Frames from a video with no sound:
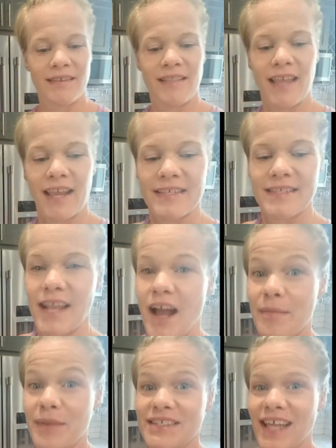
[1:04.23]
like I said,
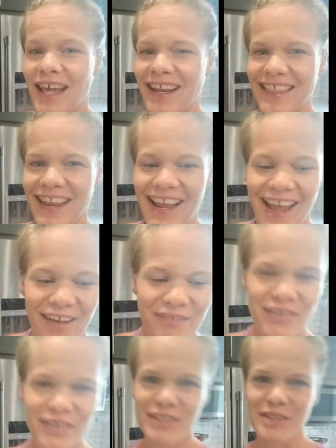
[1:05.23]
I'm ecstatic that I have
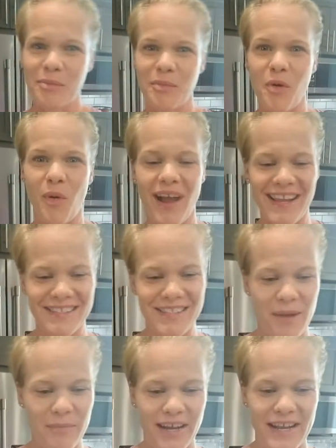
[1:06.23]
some quiet
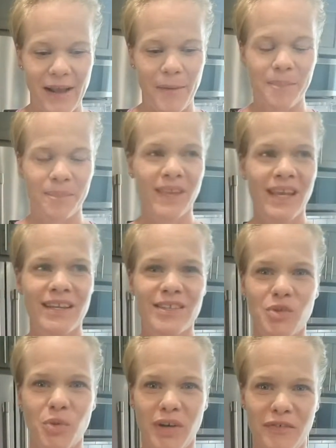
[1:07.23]
time right now.
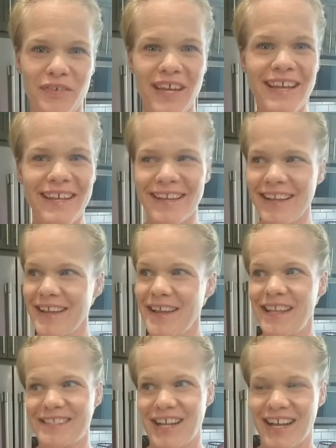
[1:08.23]
Sort of.
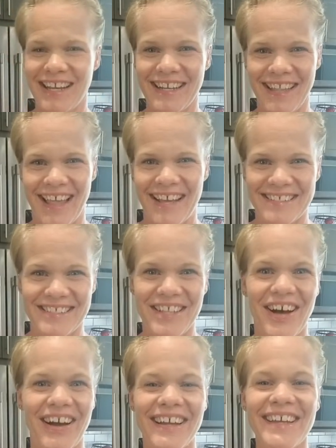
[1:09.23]
It's not going to last
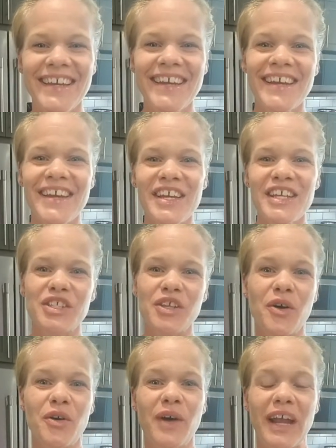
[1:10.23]
long.
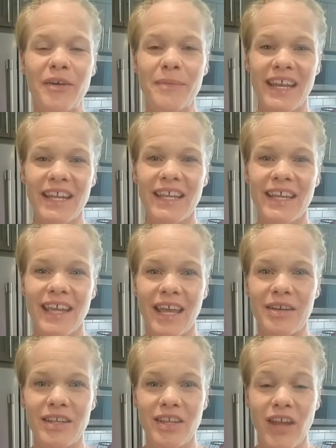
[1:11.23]
So aromatic
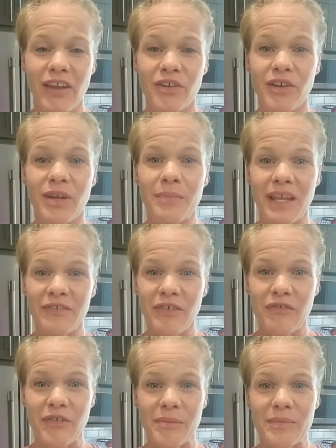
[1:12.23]
you can
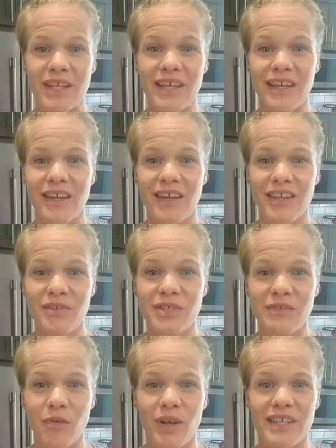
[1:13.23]
benefit from the use
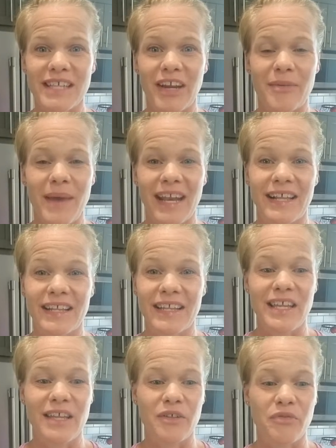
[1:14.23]
of oils aromatically
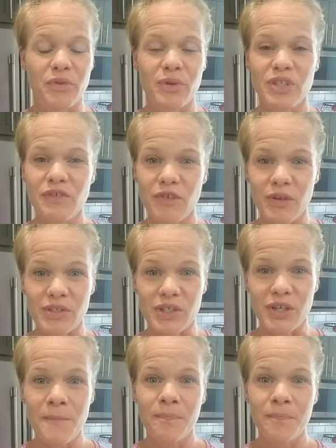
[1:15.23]
either through a diffuser,